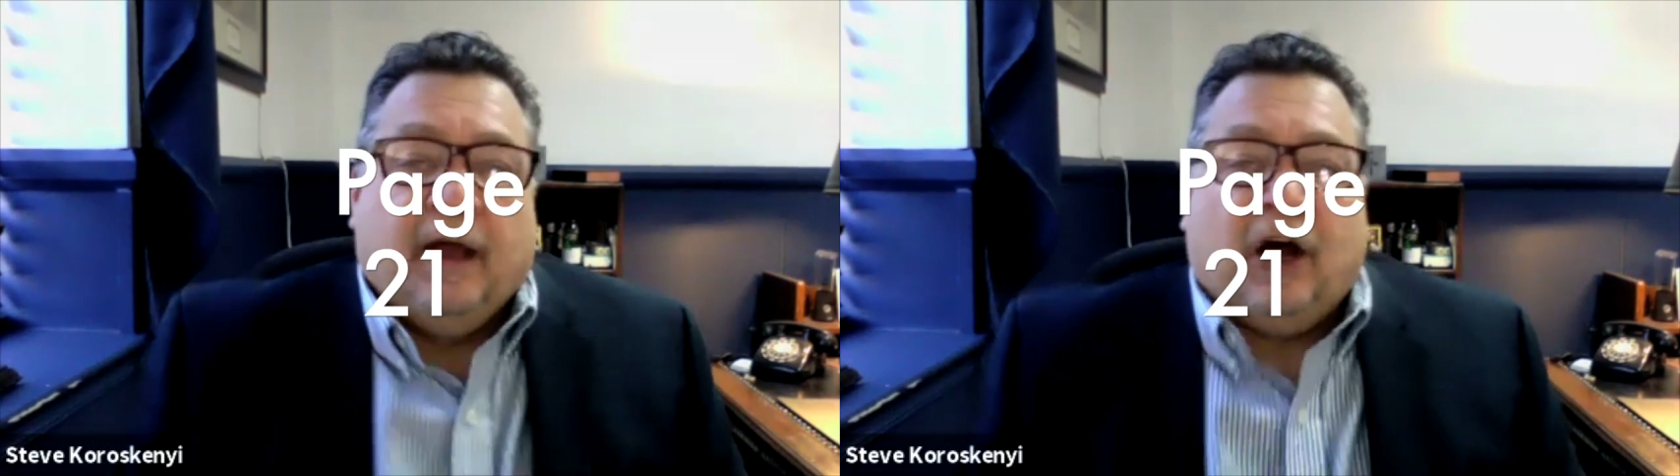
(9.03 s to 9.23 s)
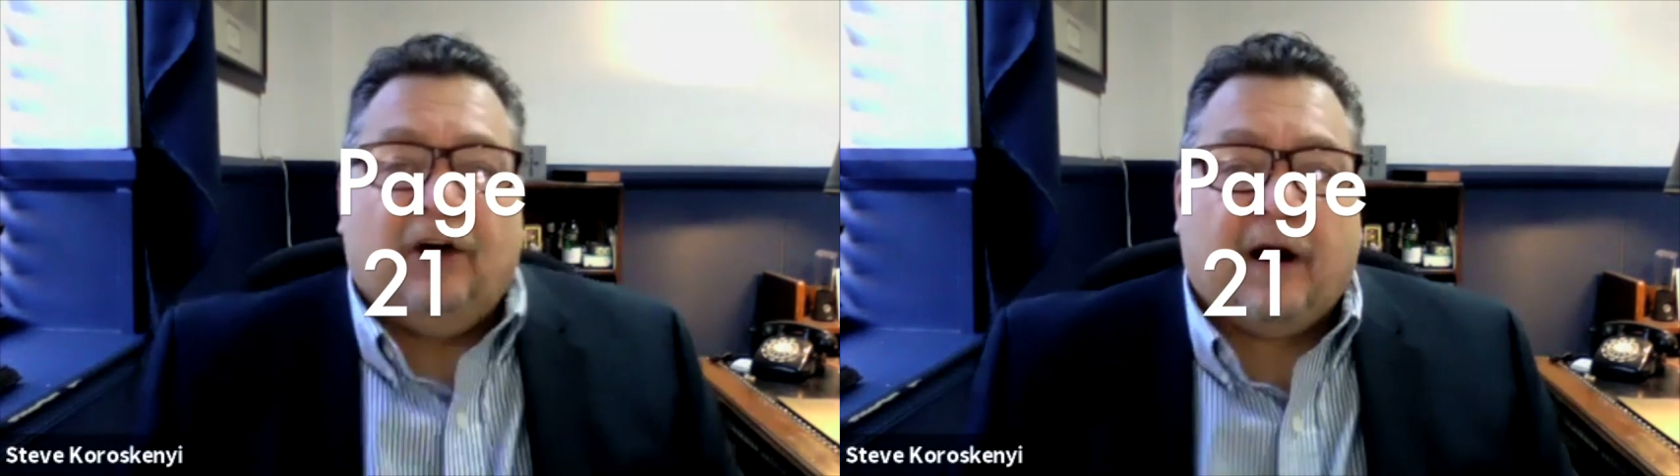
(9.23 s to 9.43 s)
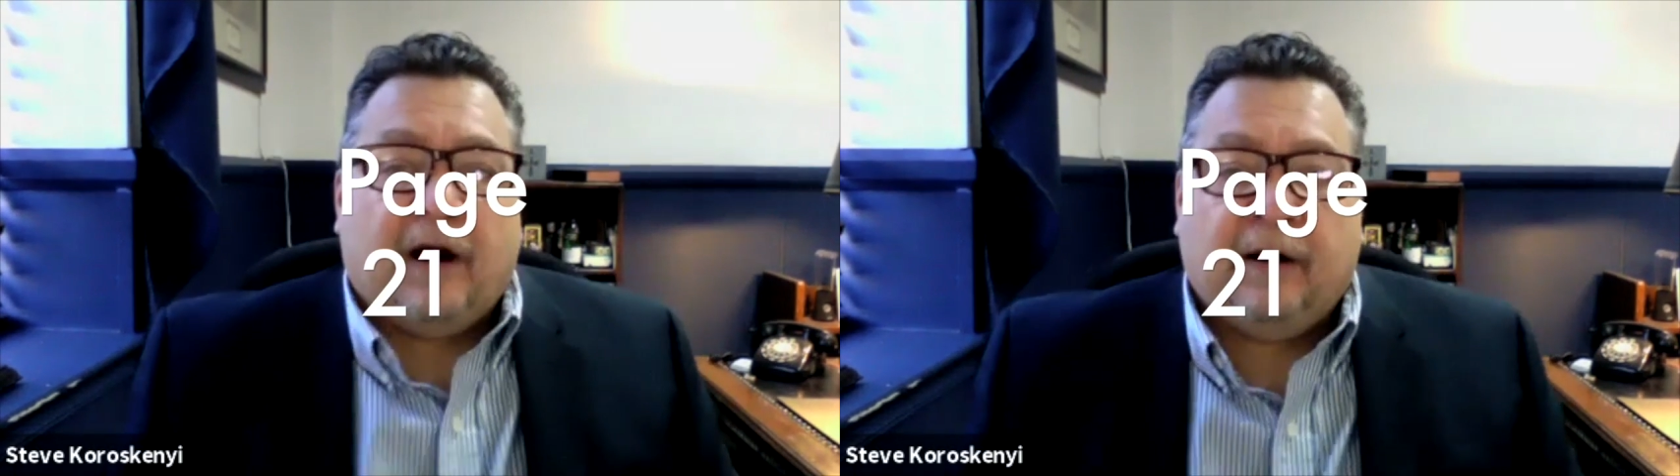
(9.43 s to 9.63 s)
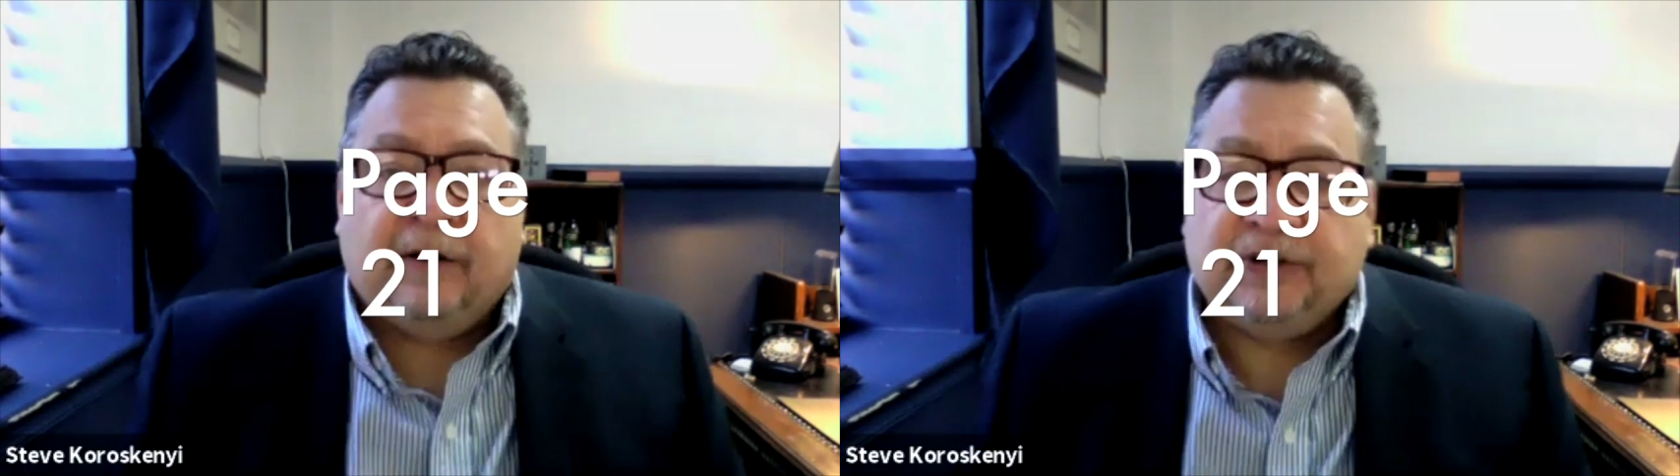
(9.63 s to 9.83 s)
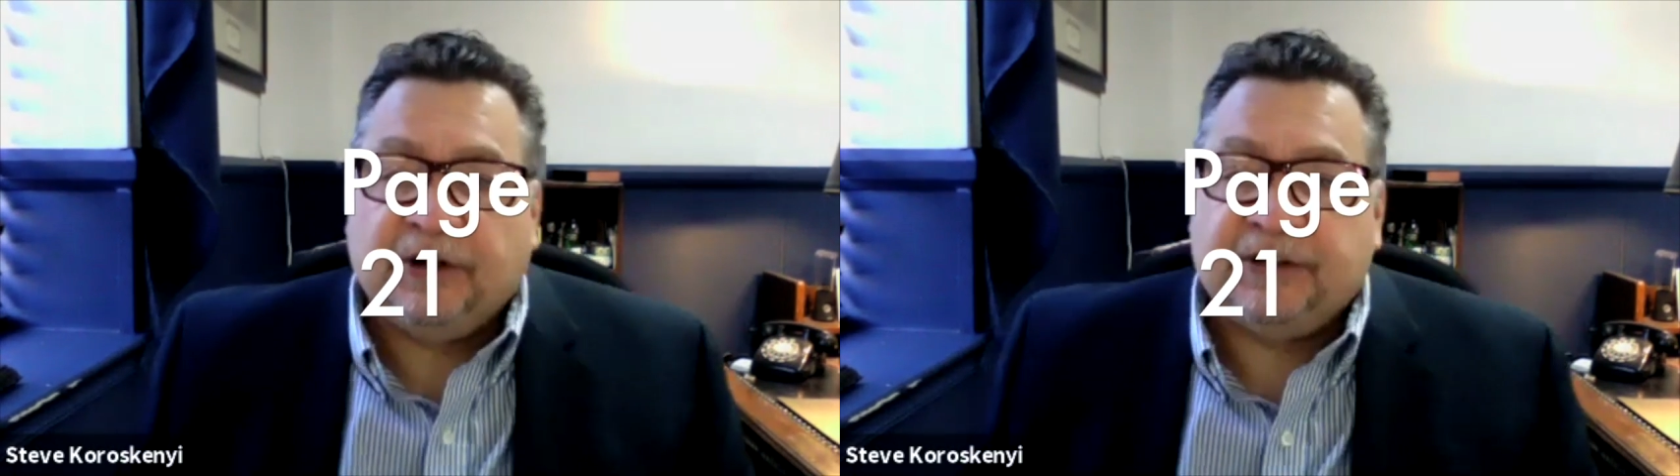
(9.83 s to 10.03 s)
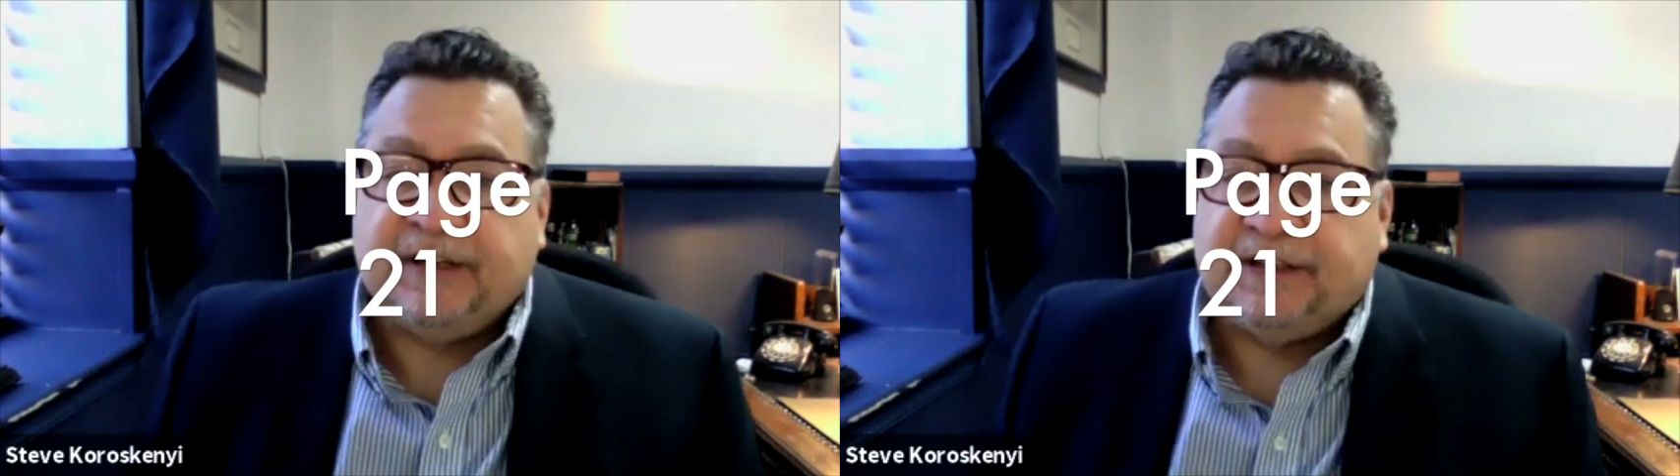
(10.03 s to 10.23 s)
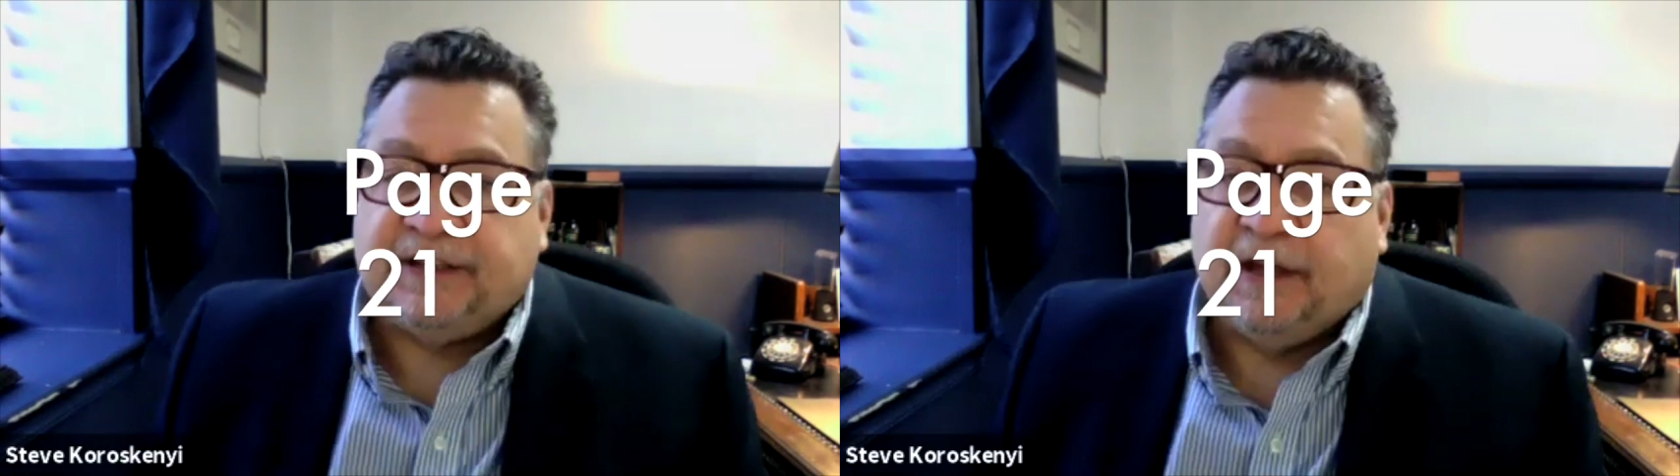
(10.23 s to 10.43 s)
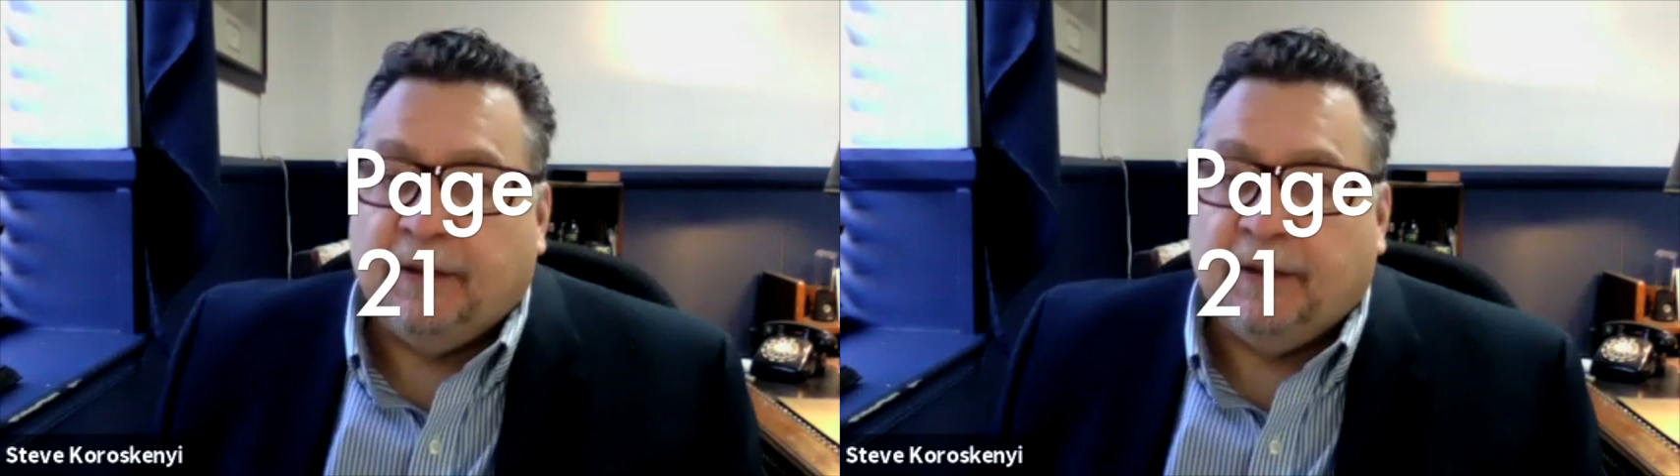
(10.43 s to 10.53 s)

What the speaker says: of our church's